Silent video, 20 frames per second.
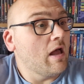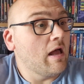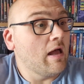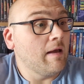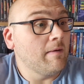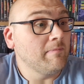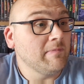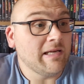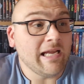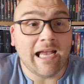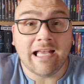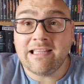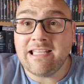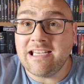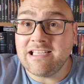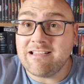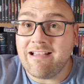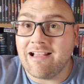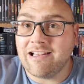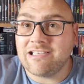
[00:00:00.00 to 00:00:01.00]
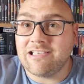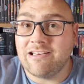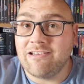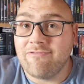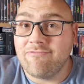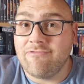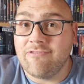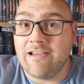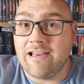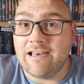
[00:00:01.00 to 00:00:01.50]
Um, yeah, these are
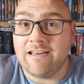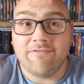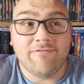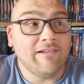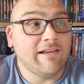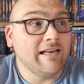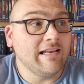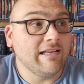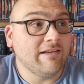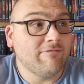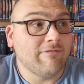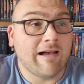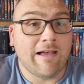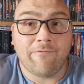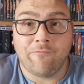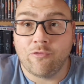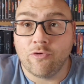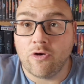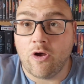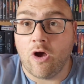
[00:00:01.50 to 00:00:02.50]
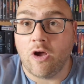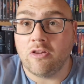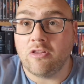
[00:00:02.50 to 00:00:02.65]
actually really, really great fun.